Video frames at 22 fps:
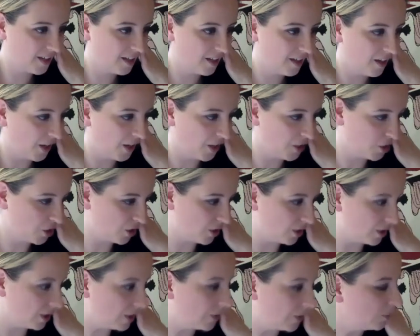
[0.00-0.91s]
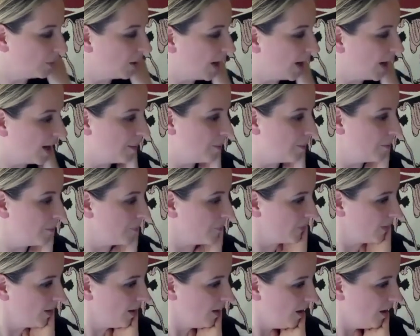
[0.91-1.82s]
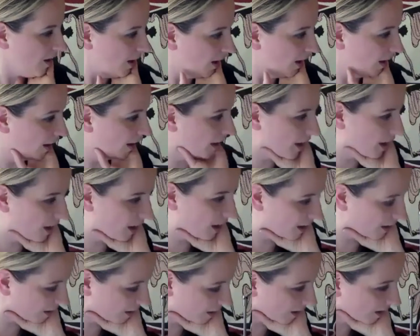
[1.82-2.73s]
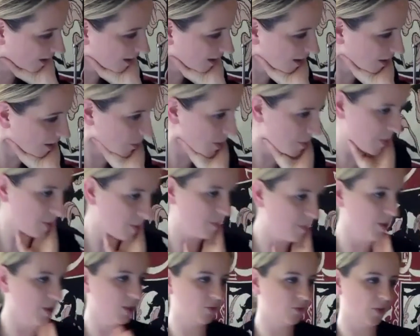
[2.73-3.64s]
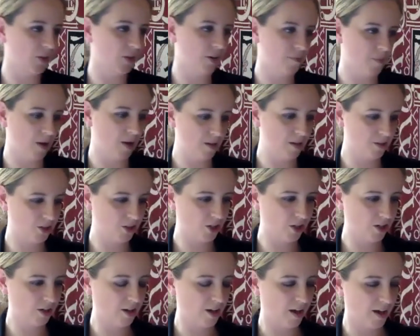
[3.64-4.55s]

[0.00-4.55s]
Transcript: I do. Um, uh, I, I, like my publishers very much.